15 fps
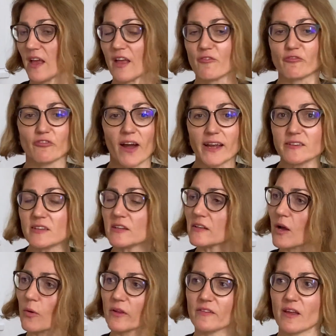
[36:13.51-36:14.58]
And fighting
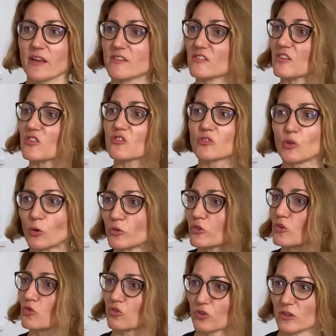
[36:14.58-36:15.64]
nowadays is not
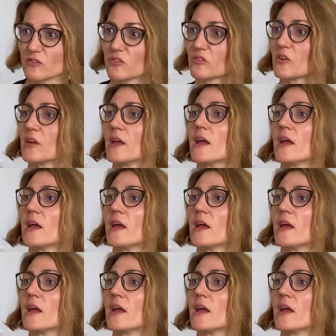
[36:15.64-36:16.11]
just